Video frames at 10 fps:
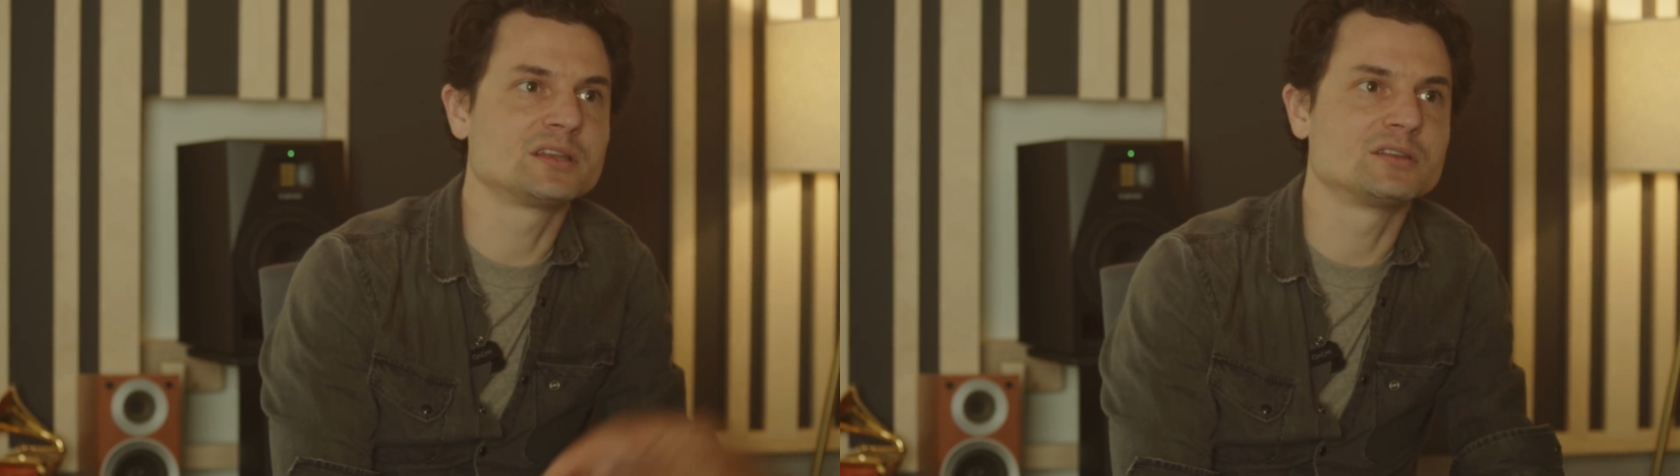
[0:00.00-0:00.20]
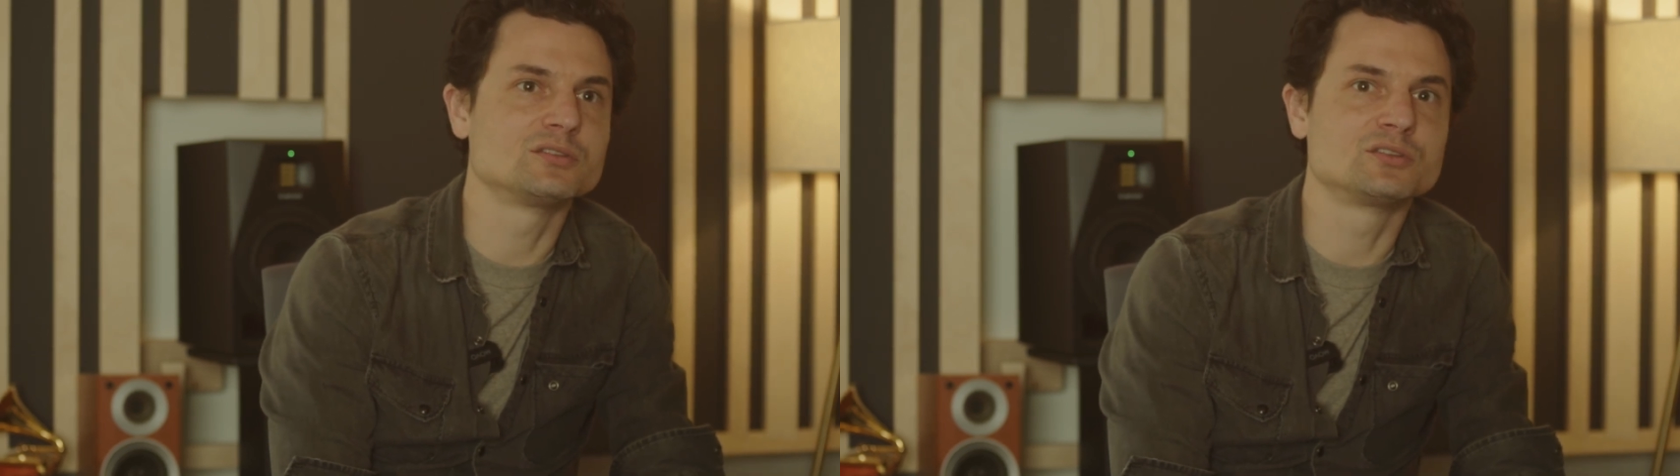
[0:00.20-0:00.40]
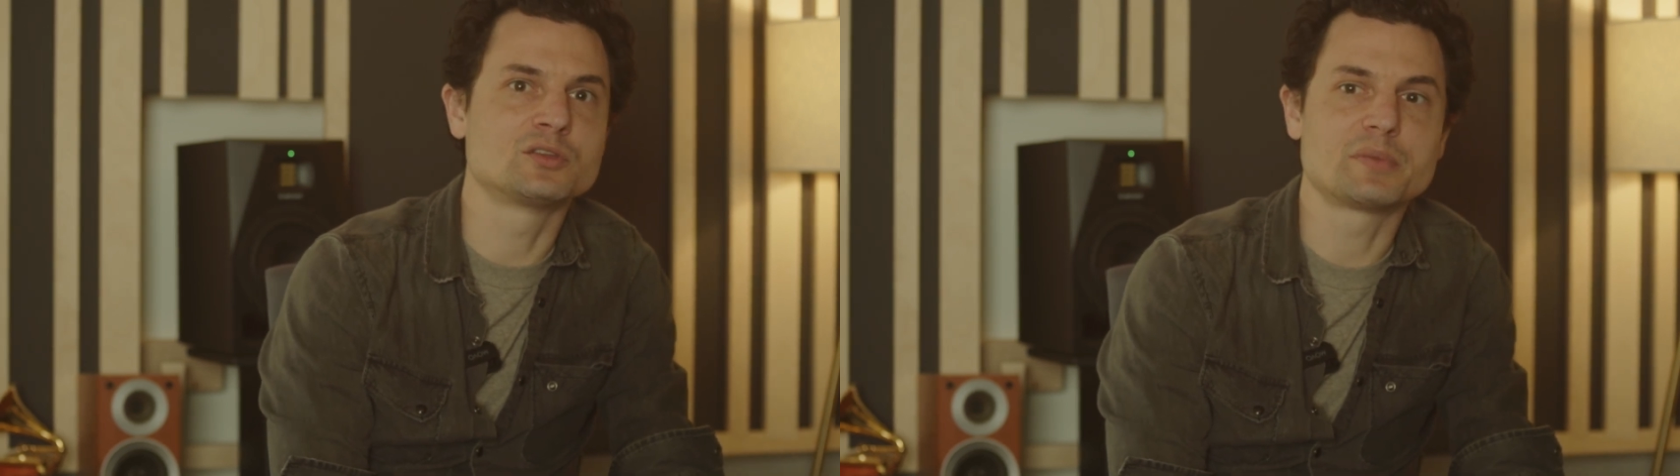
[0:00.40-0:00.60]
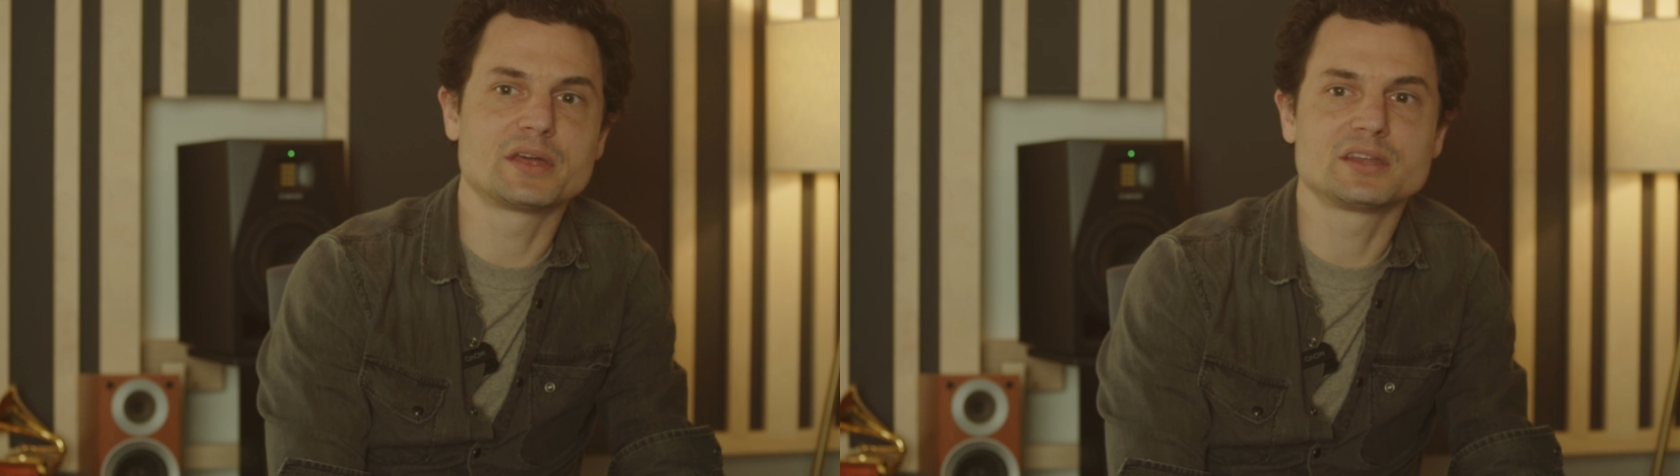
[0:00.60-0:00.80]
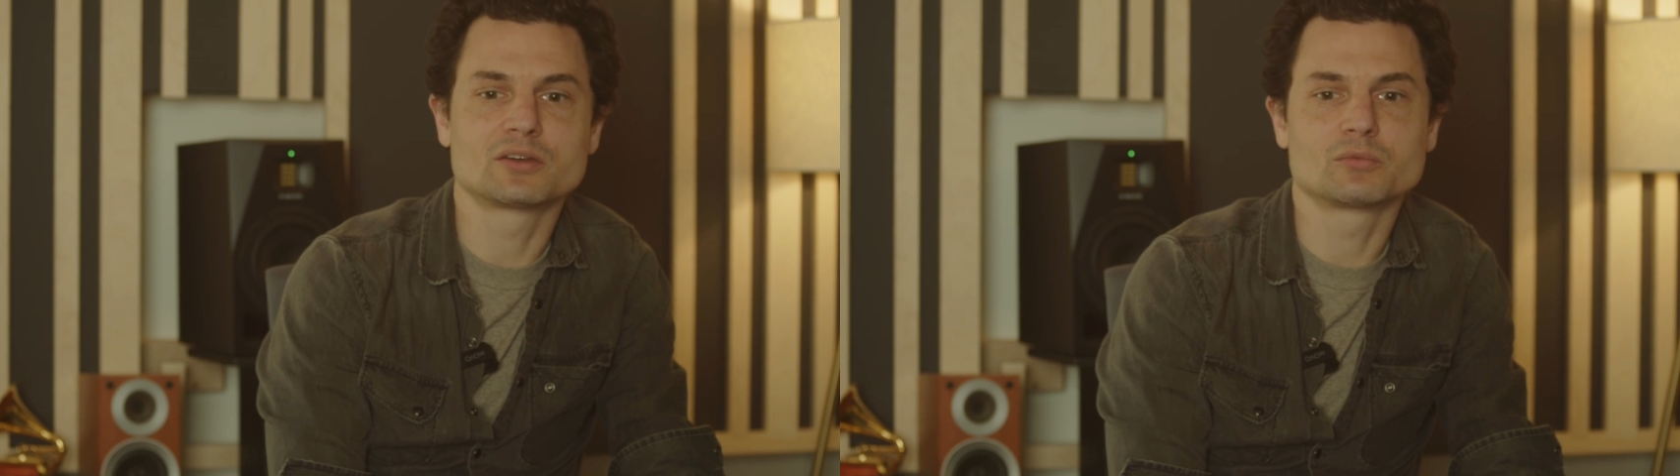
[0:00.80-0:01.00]
and
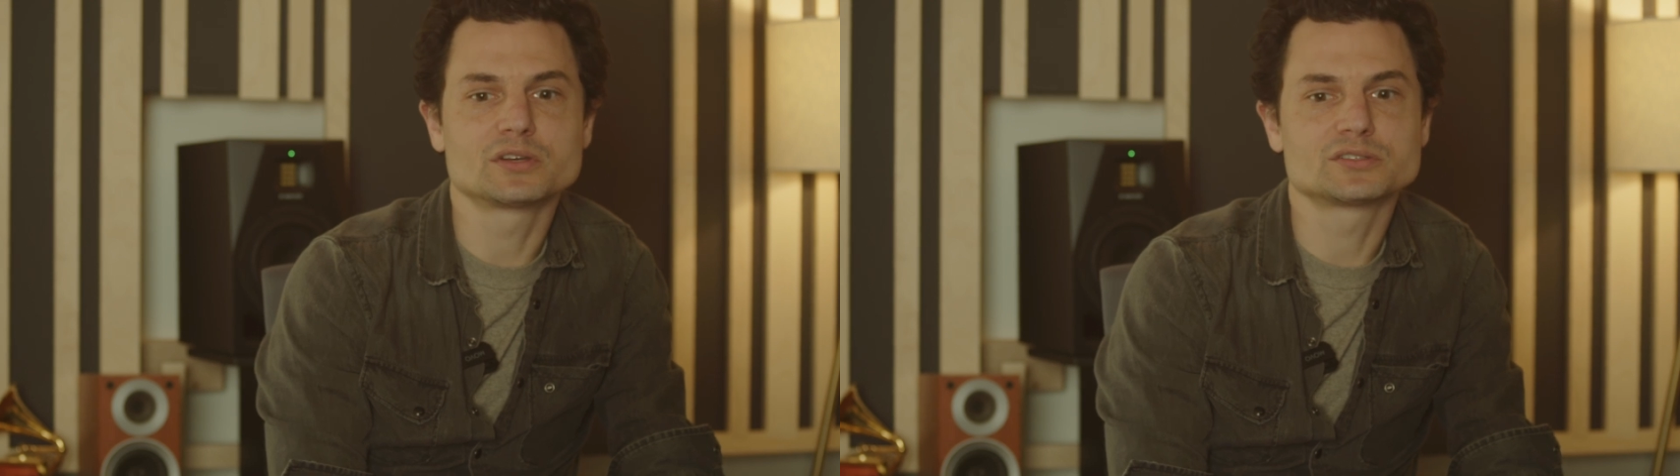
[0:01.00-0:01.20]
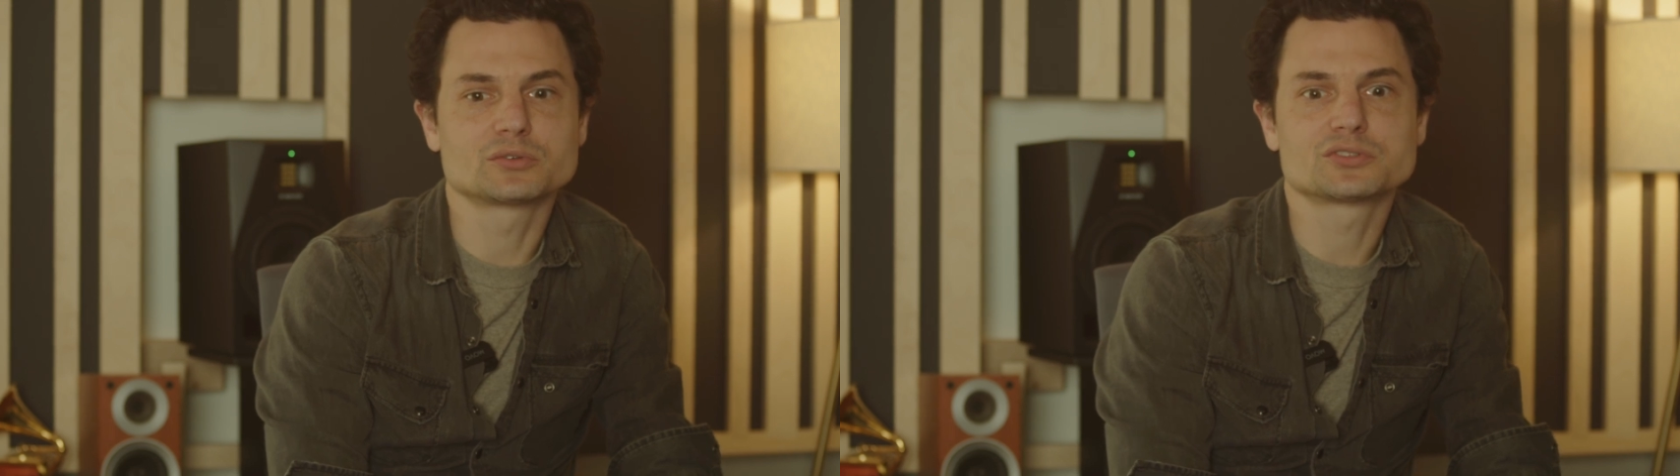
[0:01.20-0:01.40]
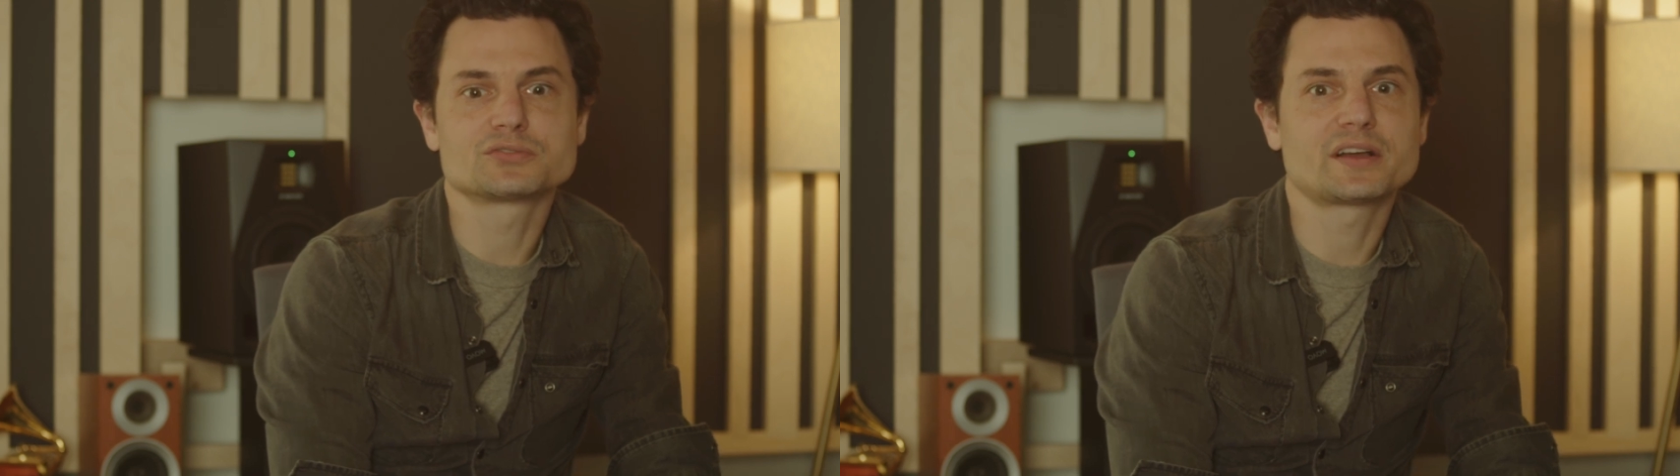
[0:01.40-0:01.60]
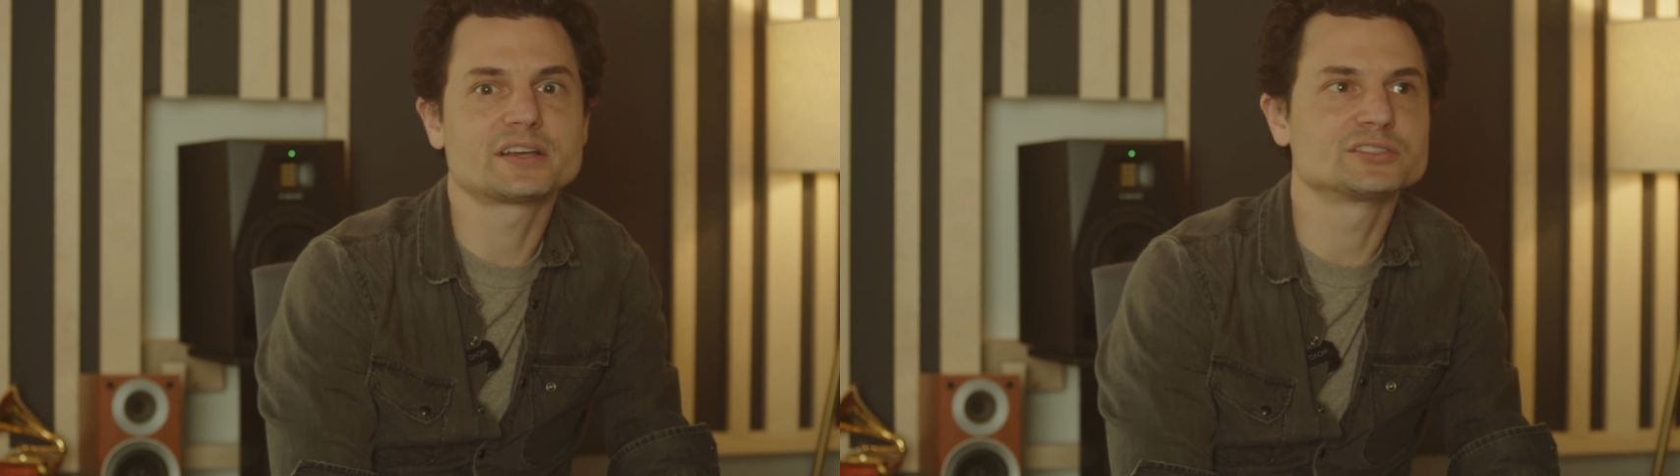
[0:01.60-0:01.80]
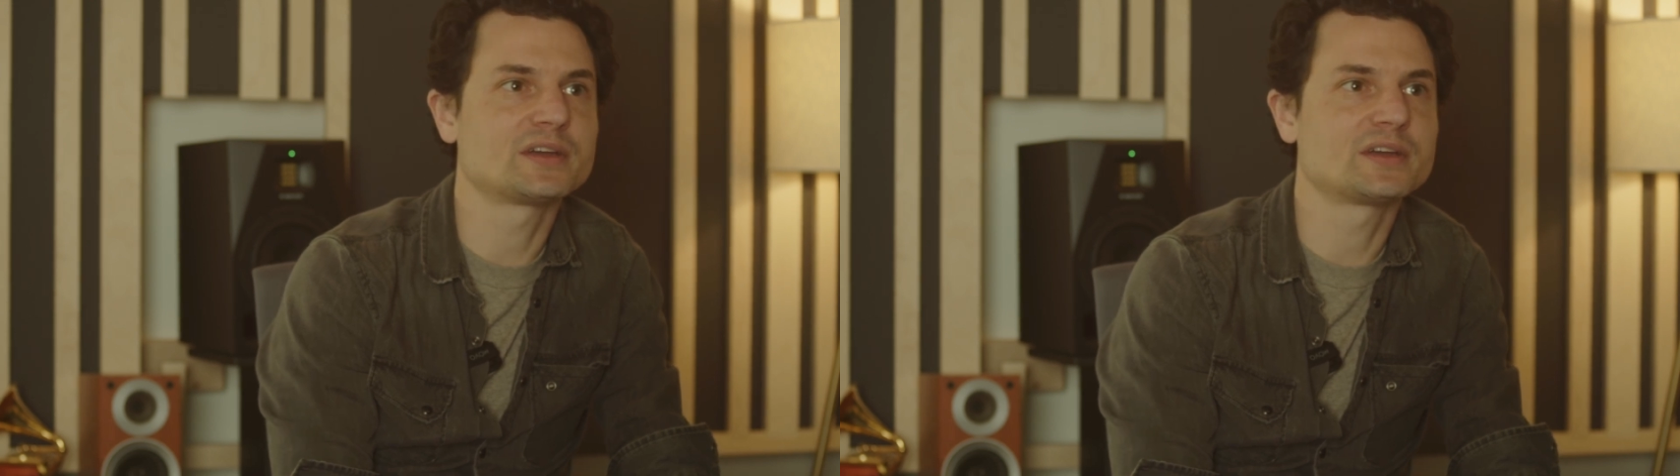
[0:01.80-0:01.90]
depending on what source files